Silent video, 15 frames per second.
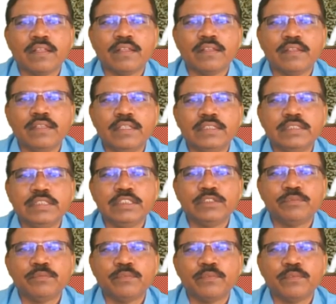This
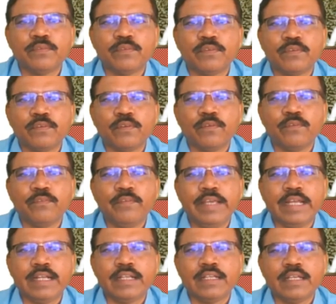is
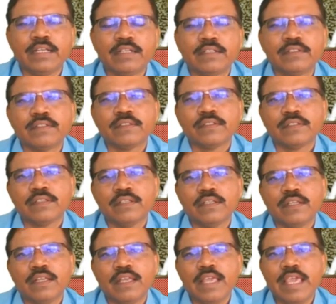vector
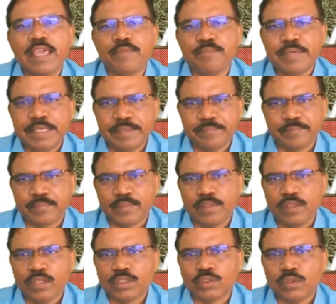AB.
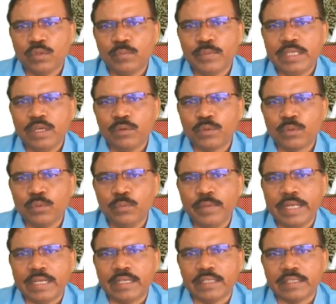So we have two
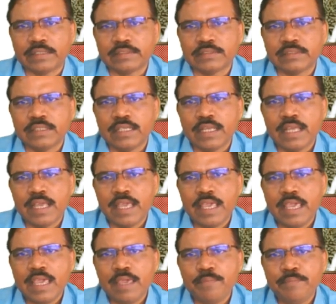vectors,
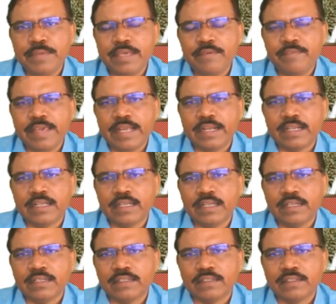AB
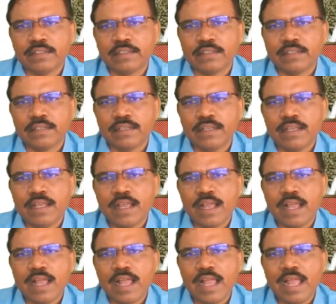vector
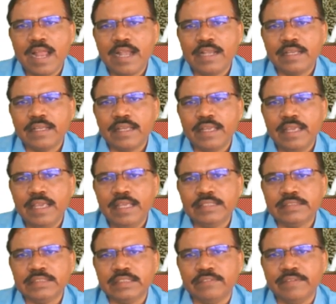and
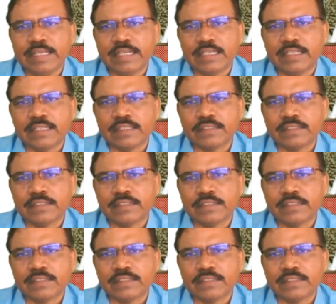AC vector.